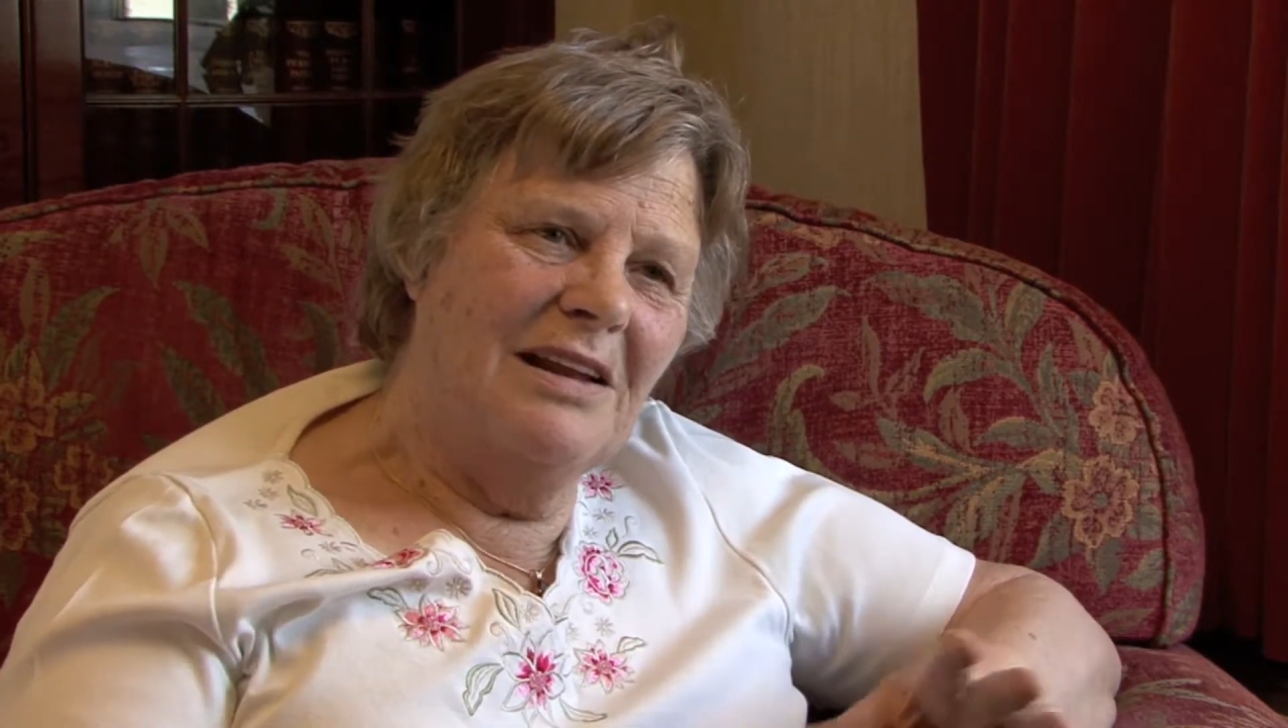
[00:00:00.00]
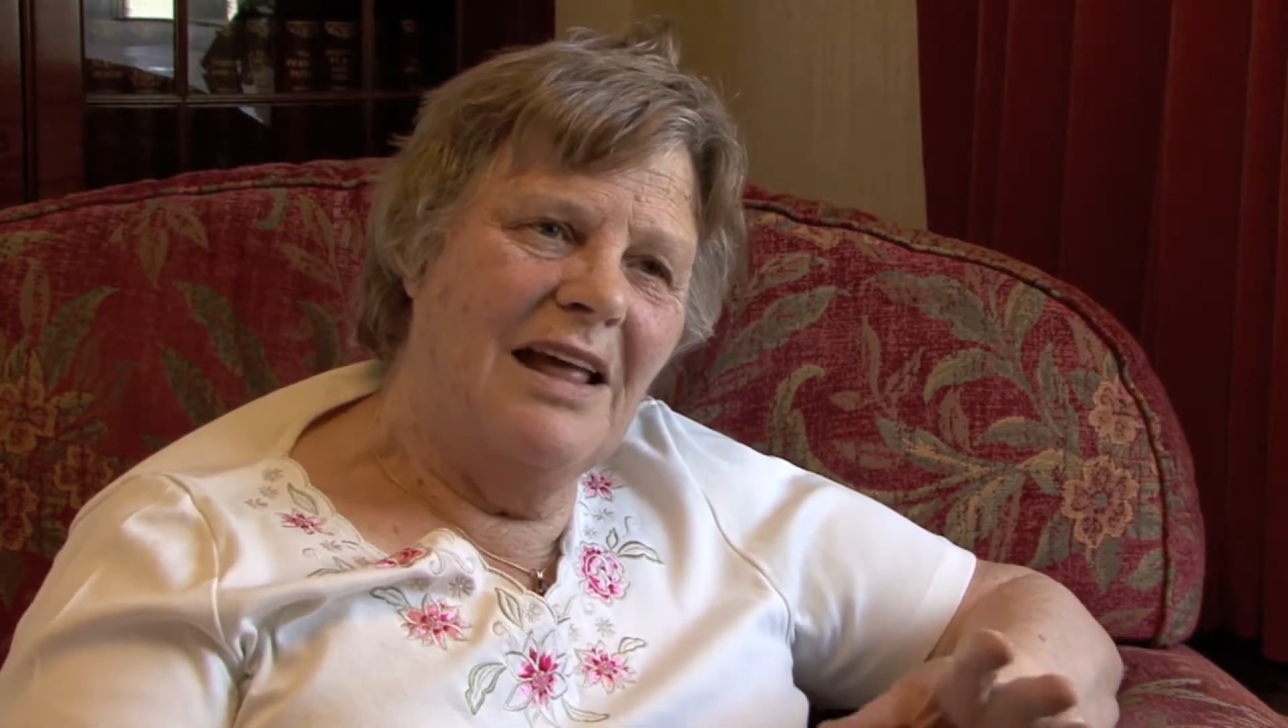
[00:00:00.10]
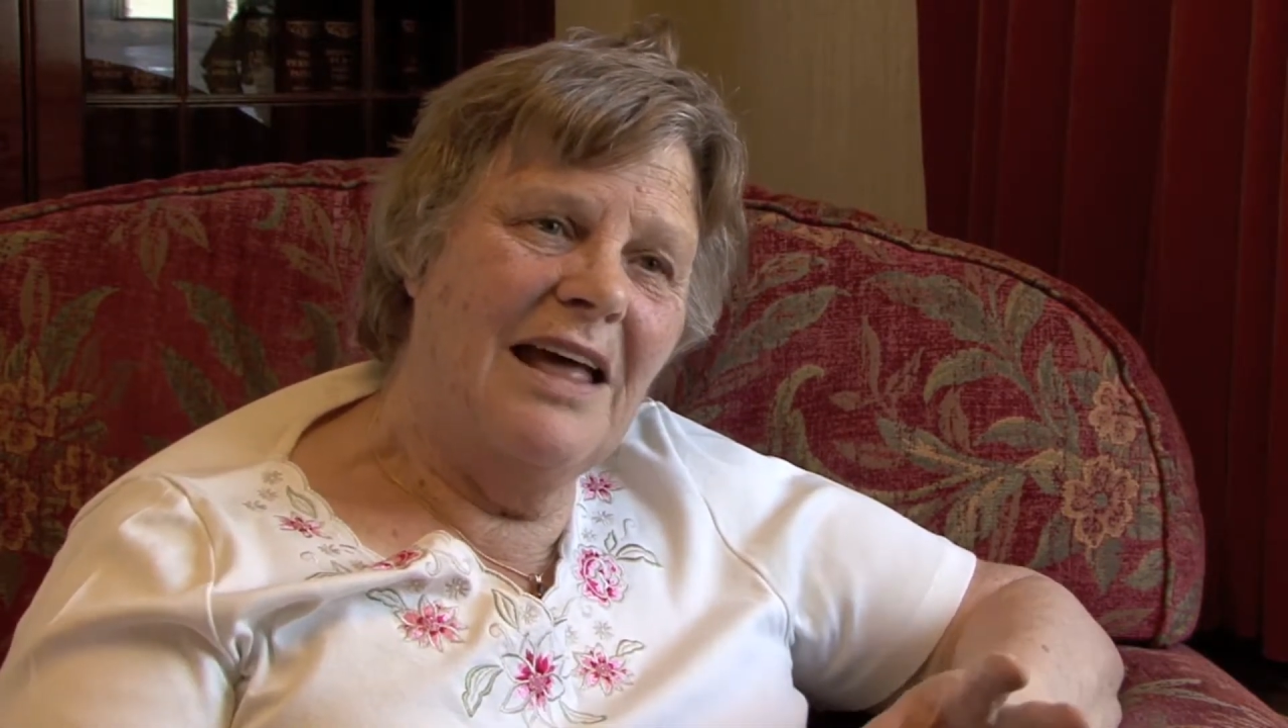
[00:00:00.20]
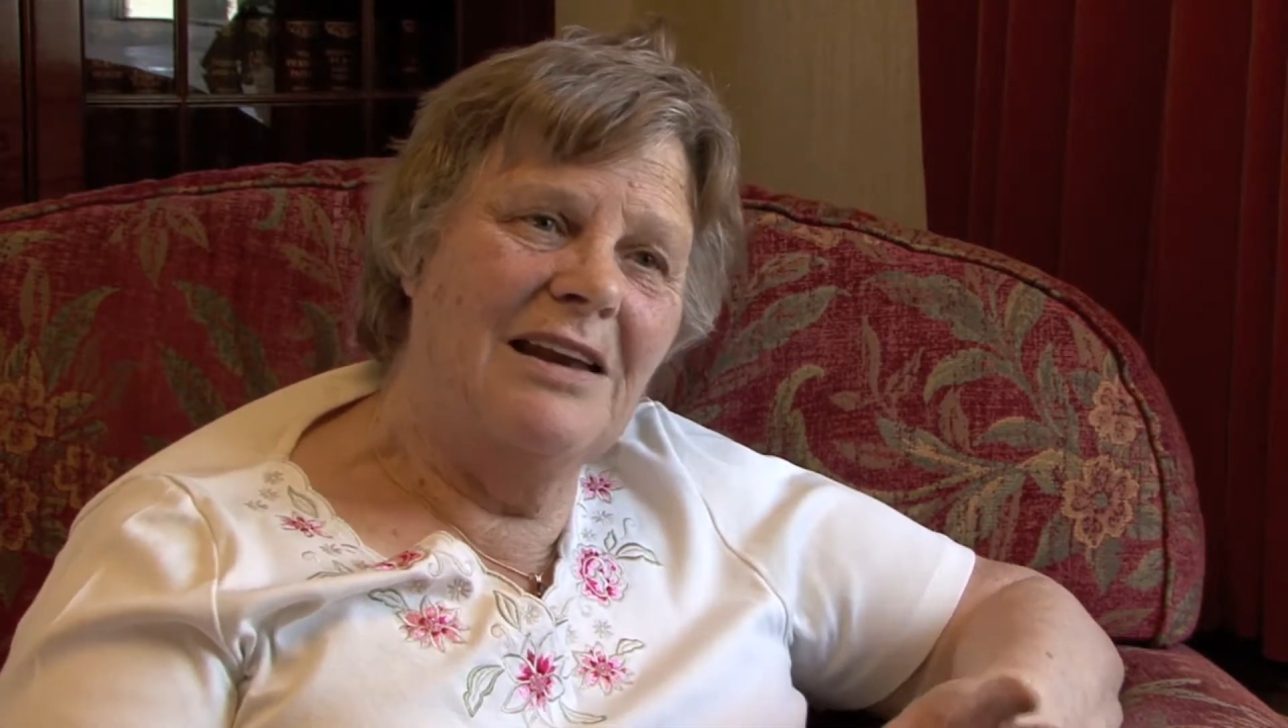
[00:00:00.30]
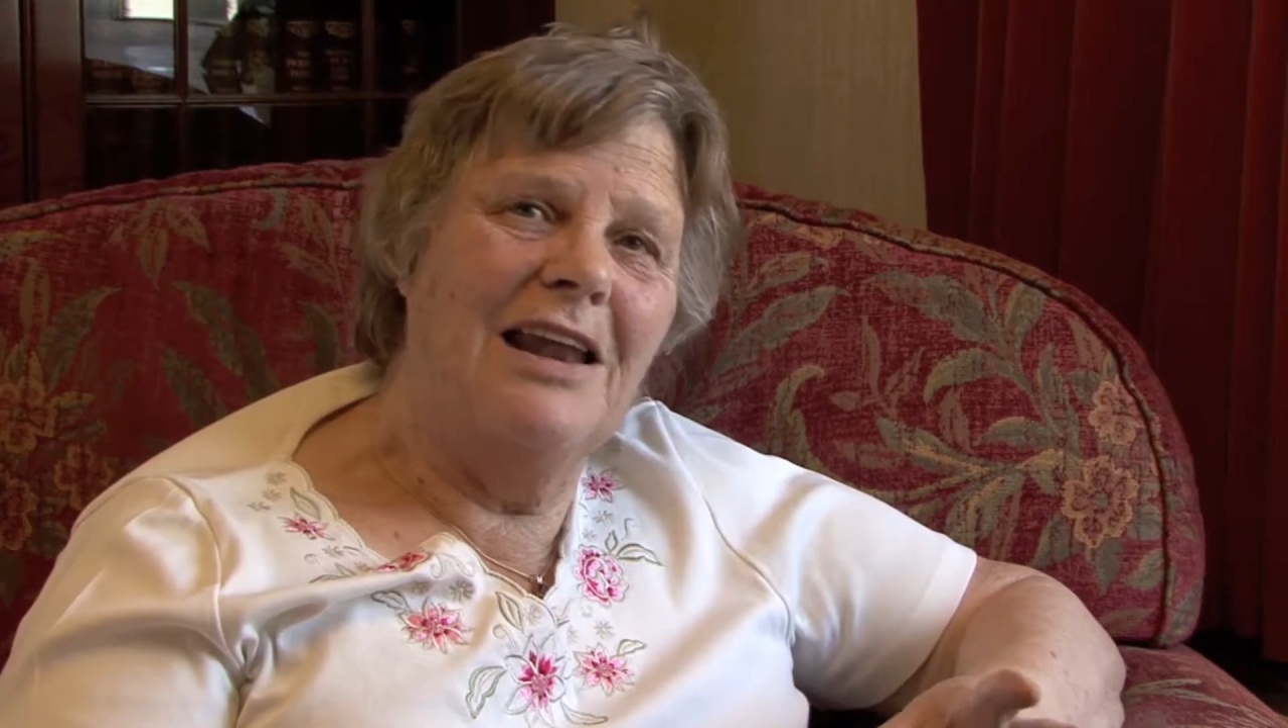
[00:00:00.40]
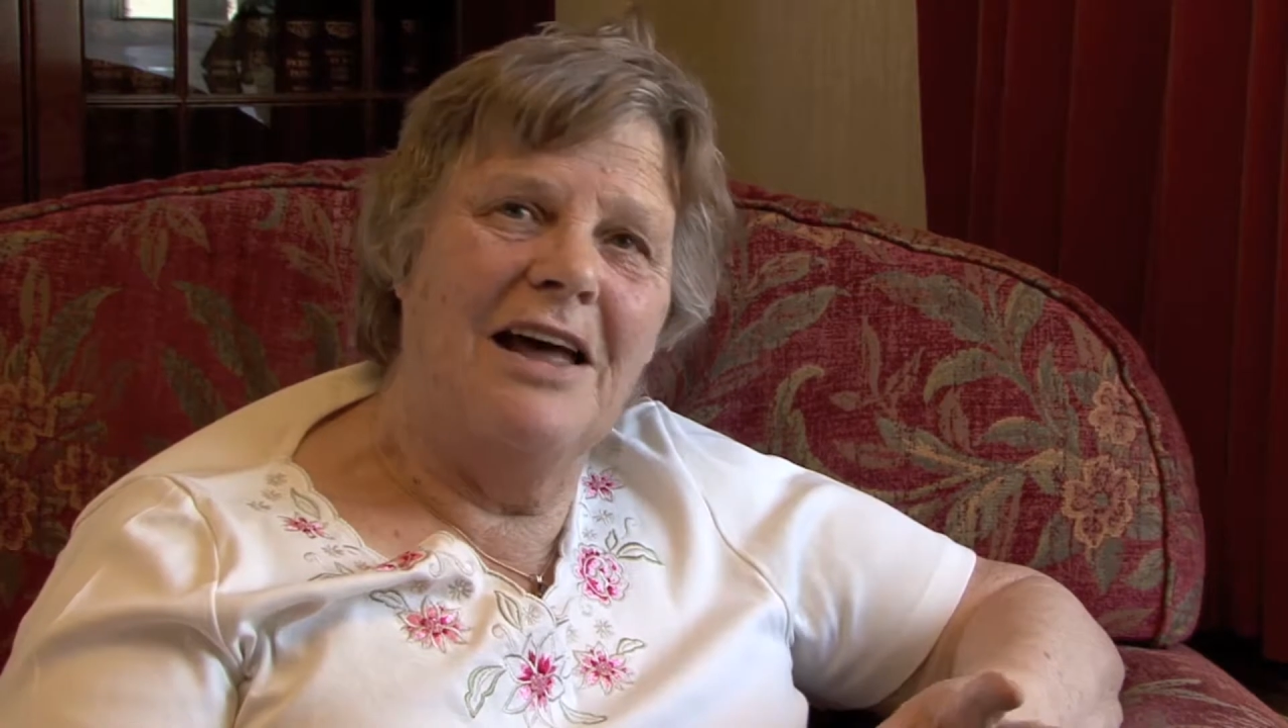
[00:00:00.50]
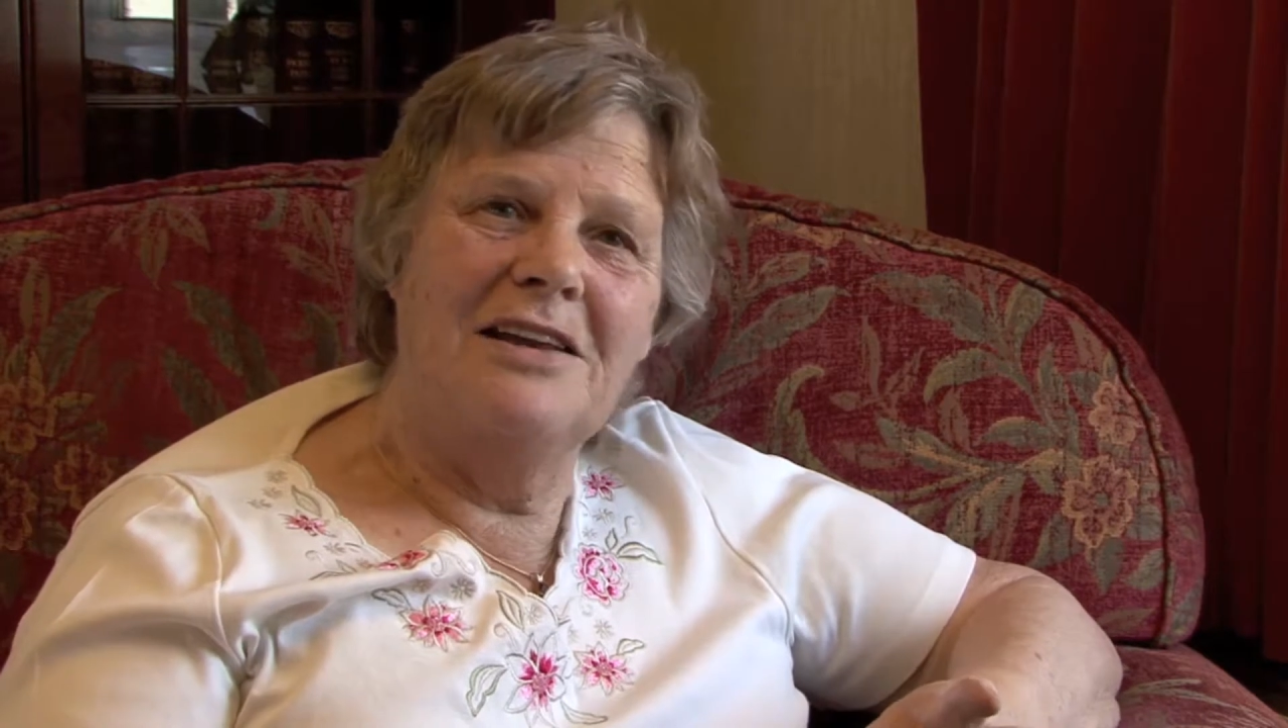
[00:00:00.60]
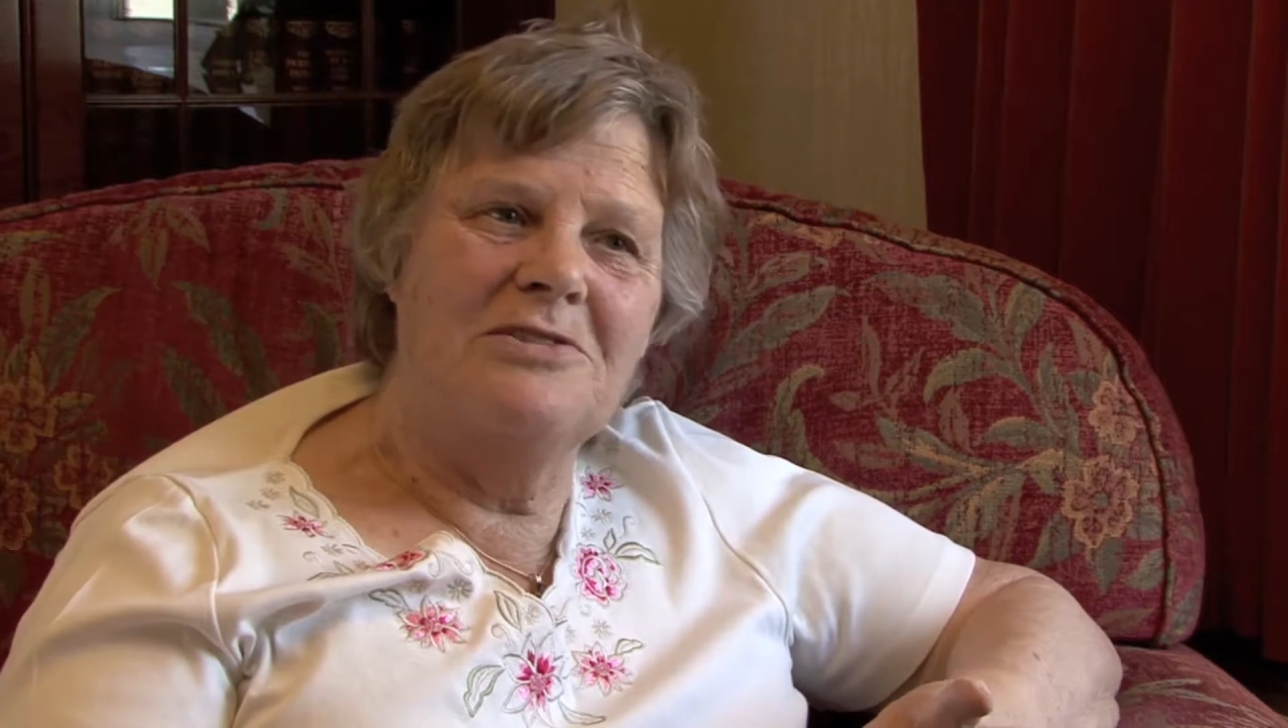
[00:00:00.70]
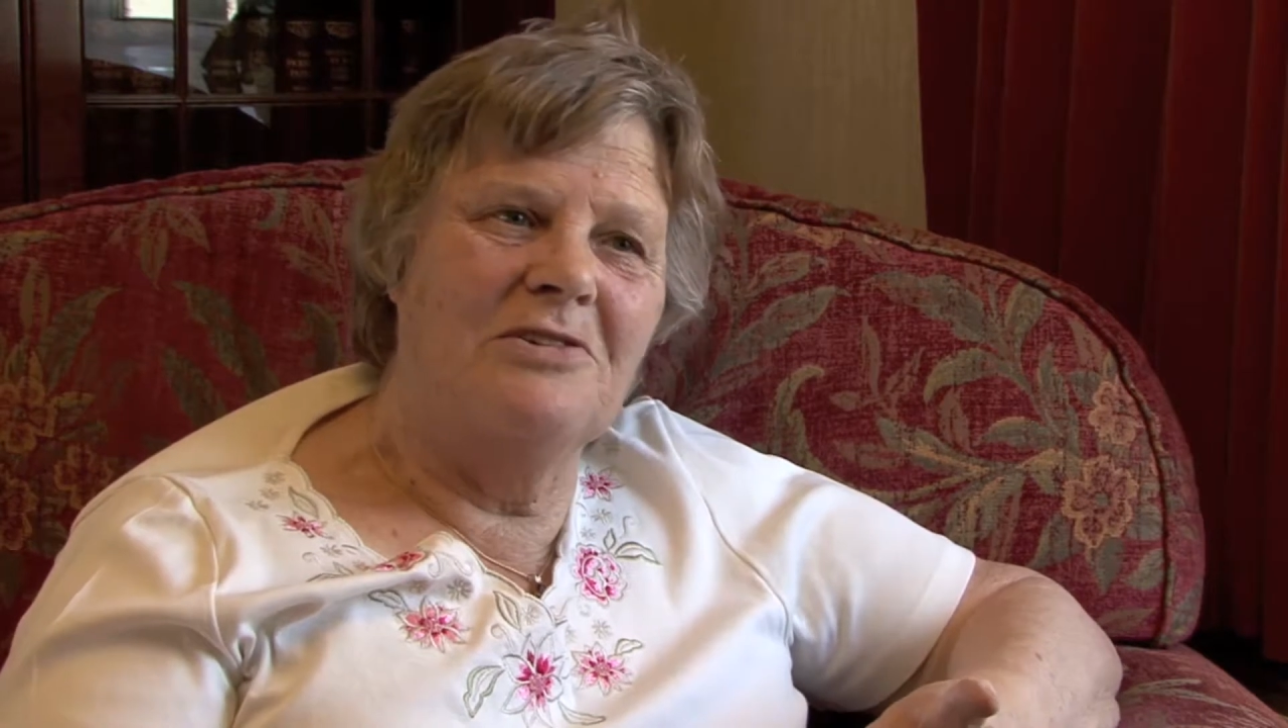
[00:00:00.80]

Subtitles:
headlight